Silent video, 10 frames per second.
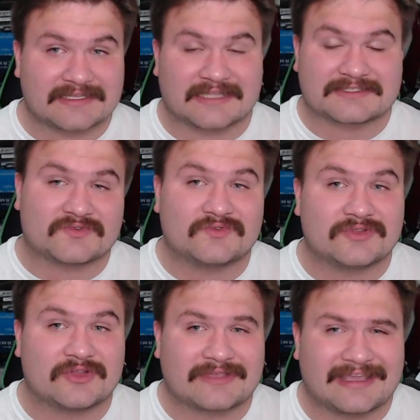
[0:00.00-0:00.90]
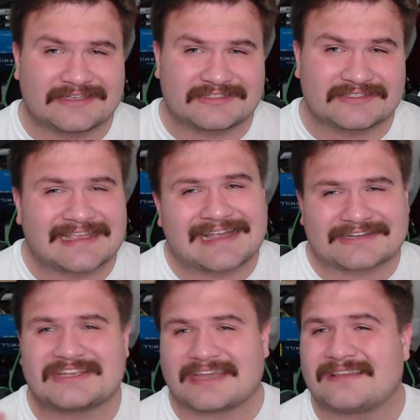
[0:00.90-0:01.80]
lots of cool locations.
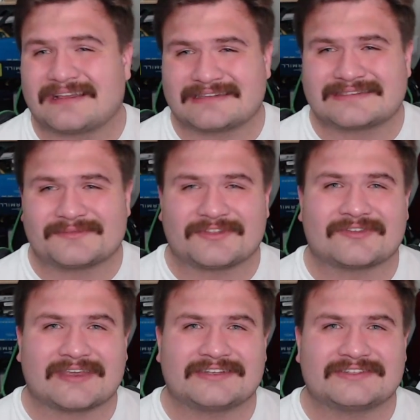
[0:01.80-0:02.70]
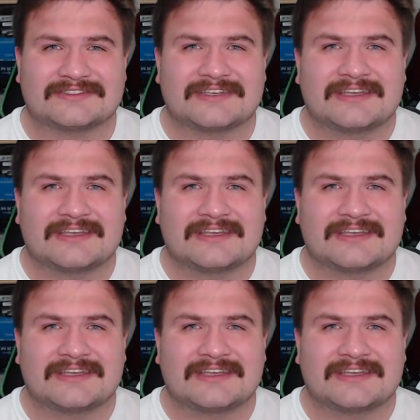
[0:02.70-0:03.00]
Actually, I thought that some of the locations